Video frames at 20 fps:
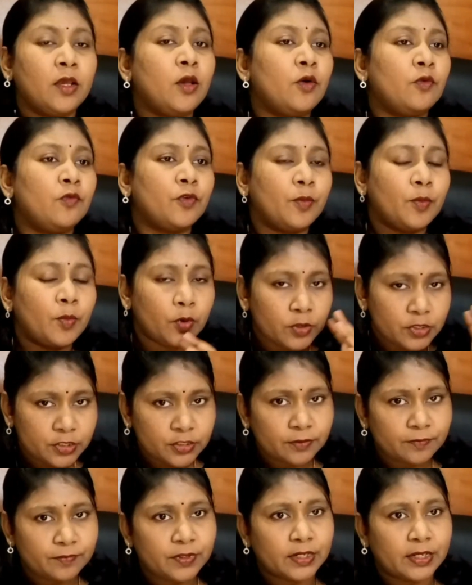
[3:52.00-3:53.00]
For
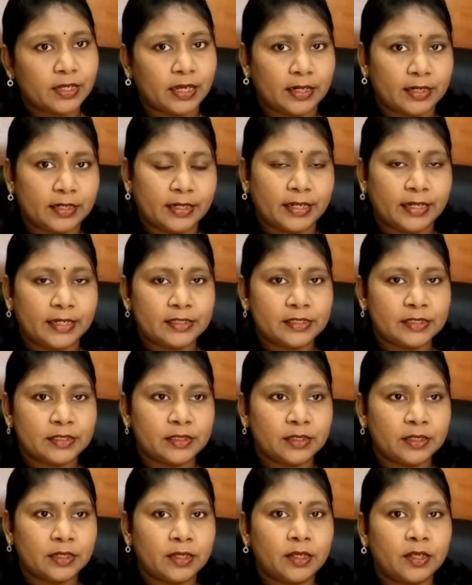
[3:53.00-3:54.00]
most of the
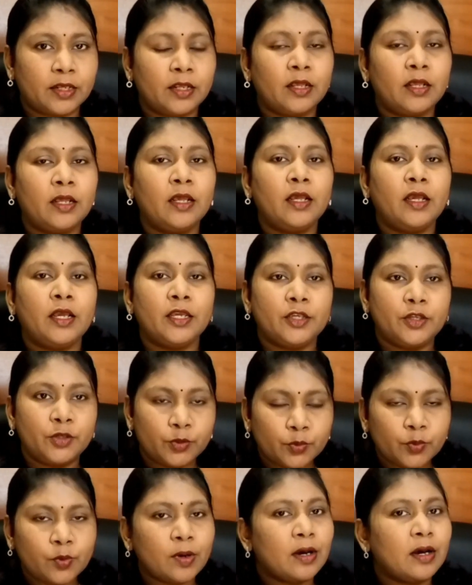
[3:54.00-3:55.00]
candidates,
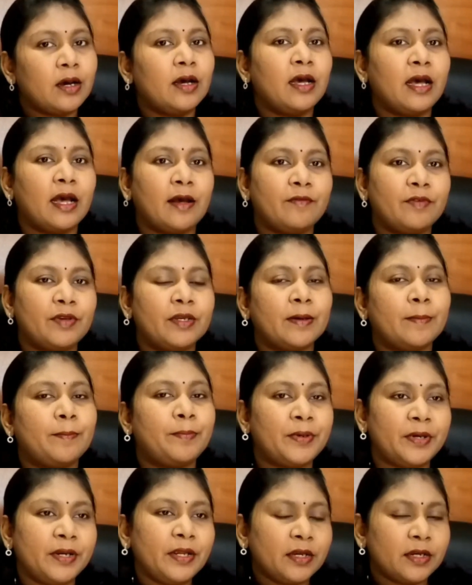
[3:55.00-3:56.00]
you are having a
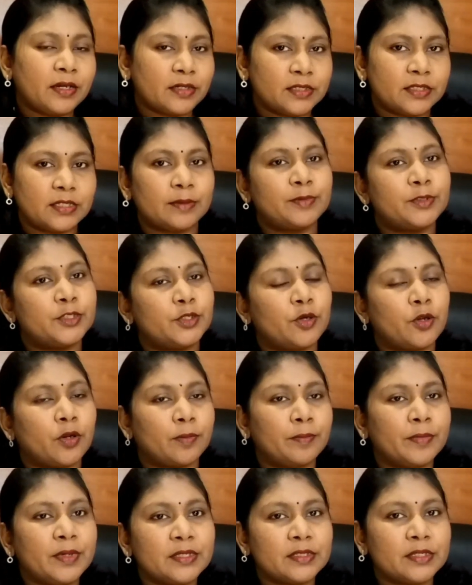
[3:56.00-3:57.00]
preconception or
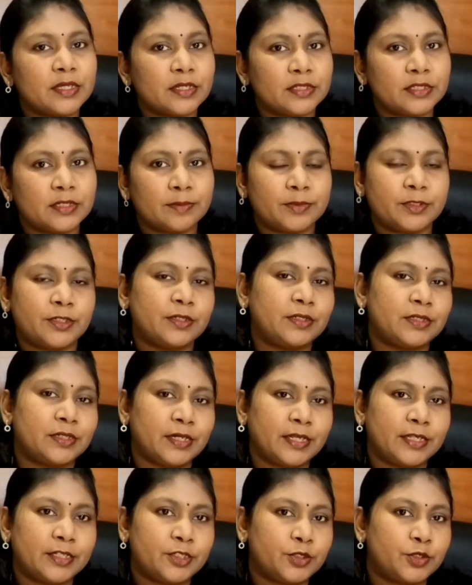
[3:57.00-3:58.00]
misconception
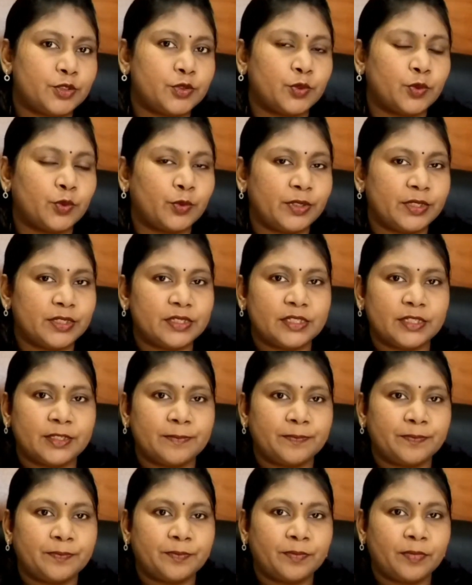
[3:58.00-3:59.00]
related to OET.
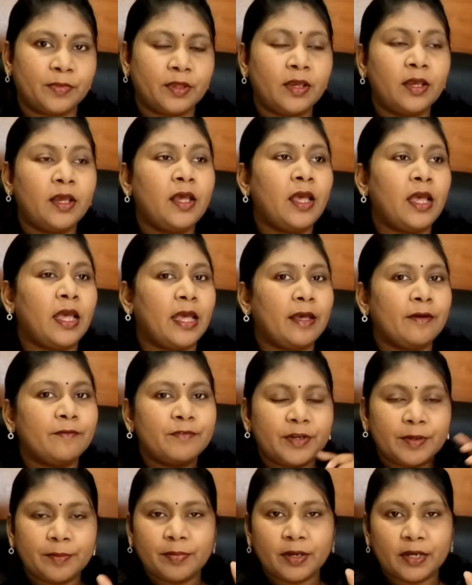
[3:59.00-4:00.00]

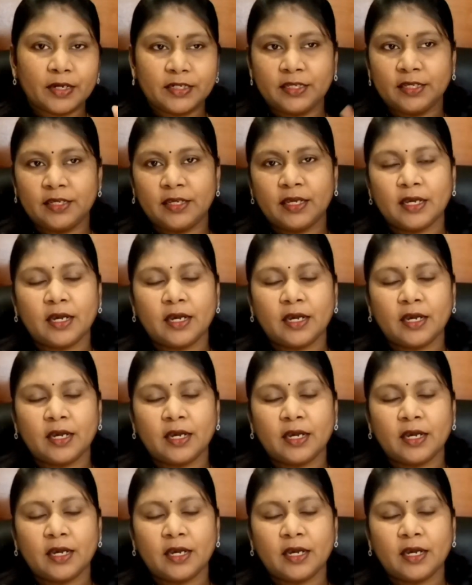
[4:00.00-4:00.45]
Everybody